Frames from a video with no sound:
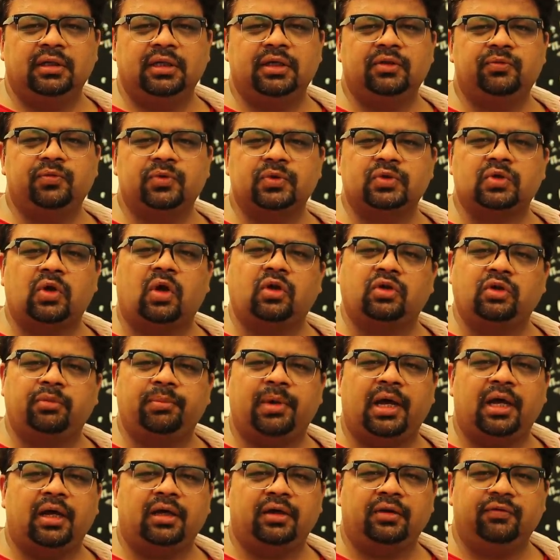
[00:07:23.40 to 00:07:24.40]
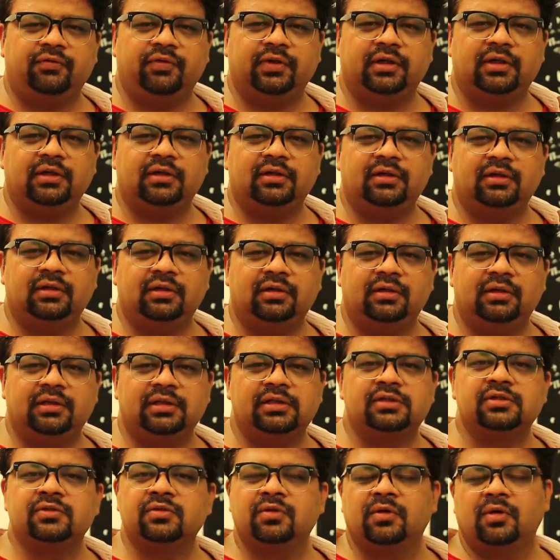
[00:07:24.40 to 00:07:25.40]
It was autobiographical.
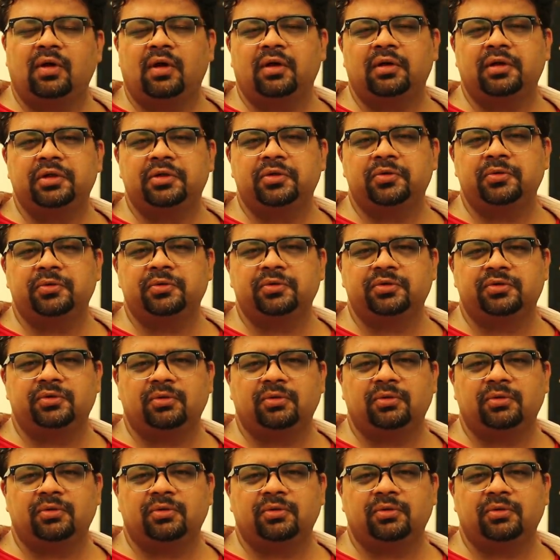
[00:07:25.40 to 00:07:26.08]
It's no longer true,